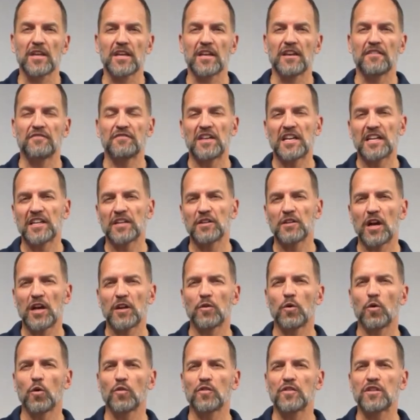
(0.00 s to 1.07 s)
If they cannot
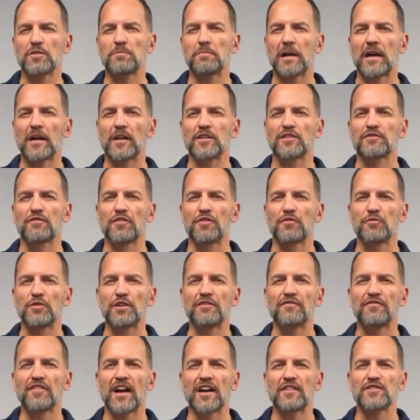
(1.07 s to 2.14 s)
hold their balance for 3 to
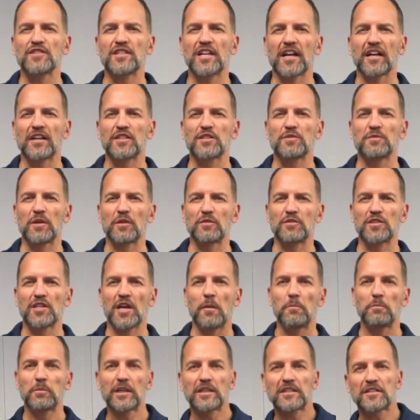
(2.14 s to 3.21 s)
5 seconds without
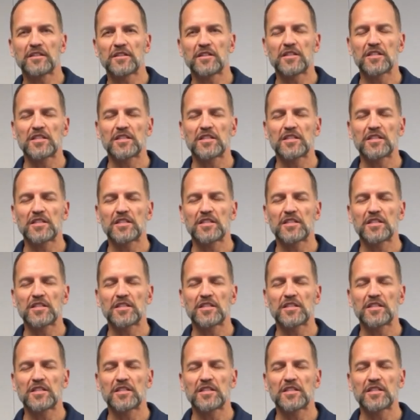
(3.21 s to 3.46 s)
tumbling to the